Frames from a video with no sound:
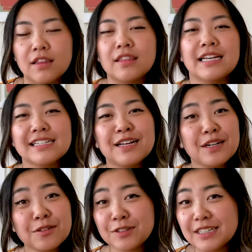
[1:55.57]
The things that
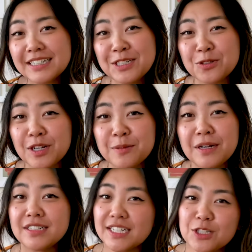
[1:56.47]
I really enjoy
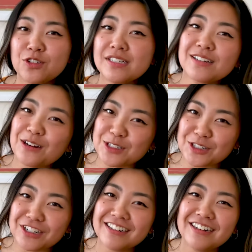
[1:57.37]
about Jane Street's
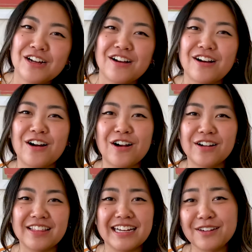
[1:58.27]
culture are
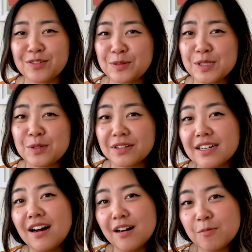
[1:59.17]
that everyone's really
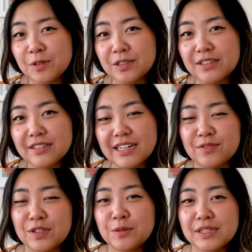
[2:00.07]
humble,
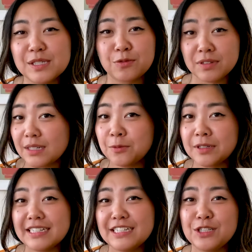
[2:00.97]
everyone's really
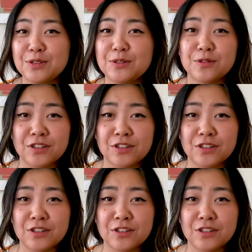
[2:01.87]
willing to